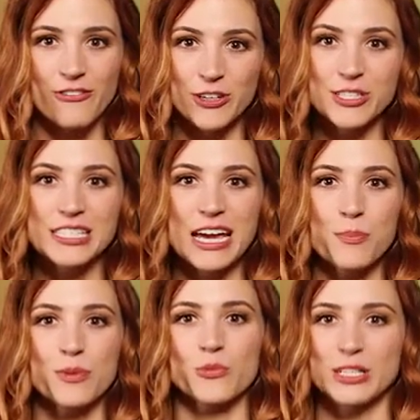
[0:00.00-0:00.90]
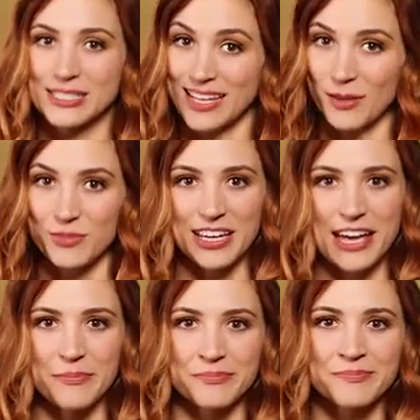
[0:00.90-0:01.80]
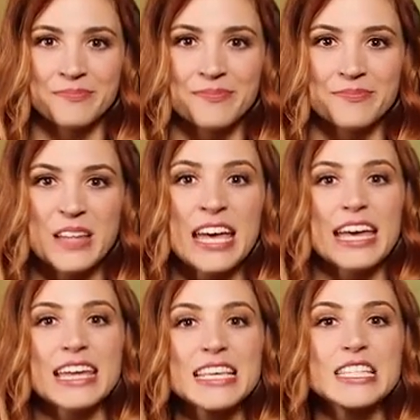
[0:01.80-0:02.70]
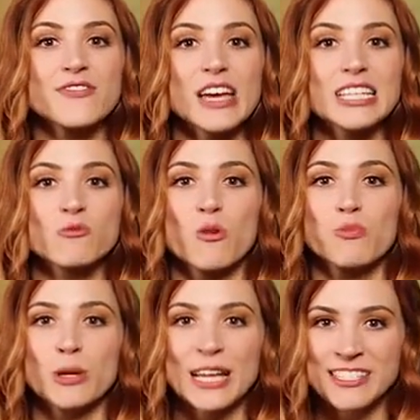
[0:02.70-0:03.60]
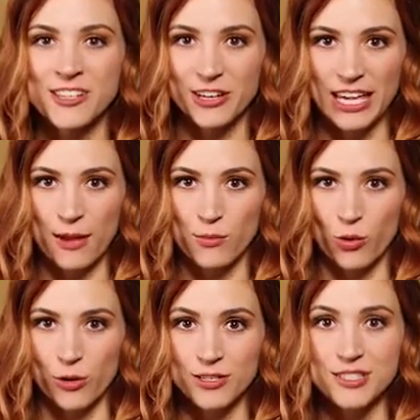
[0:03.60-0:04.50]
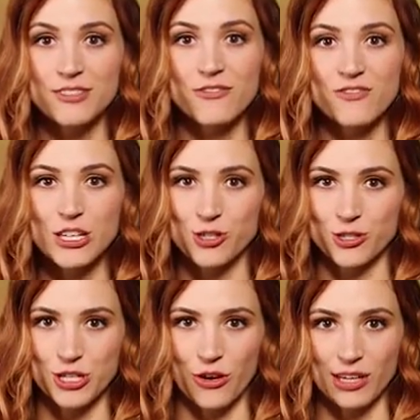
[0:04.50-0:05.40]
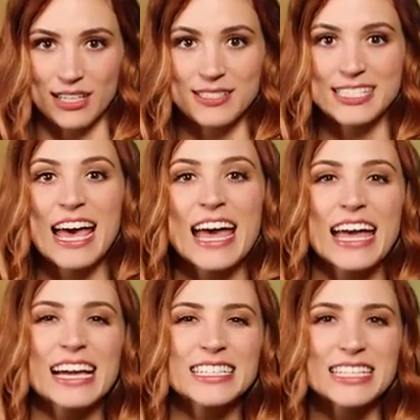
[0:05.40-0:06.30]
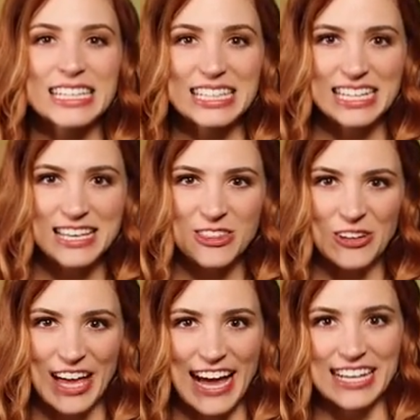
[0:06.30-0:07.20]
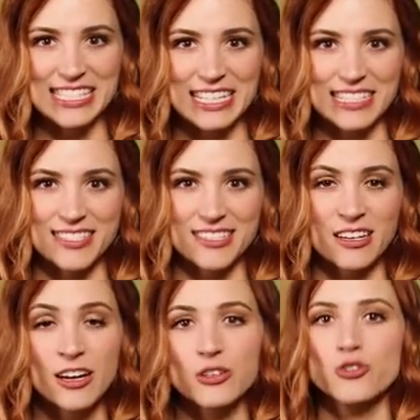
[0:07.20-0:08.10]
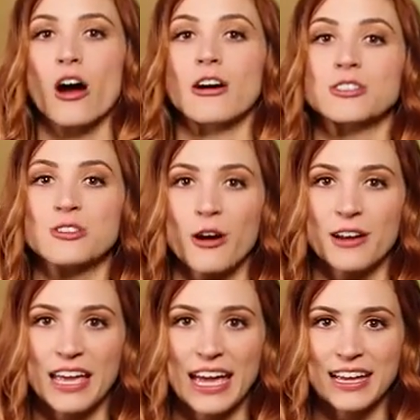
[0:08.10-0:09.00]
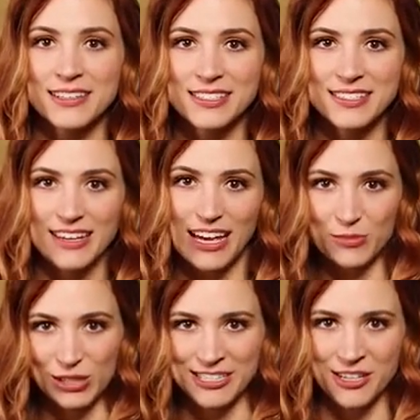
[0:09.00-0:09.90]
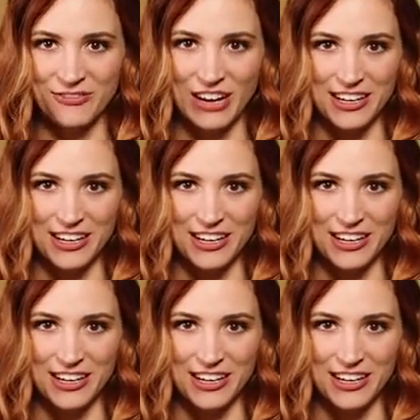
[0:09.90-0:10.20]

First up, we set up the game. In this phase, we'll place our game boards, feature tokens, and lethal hexes, draw our starting hands, and place our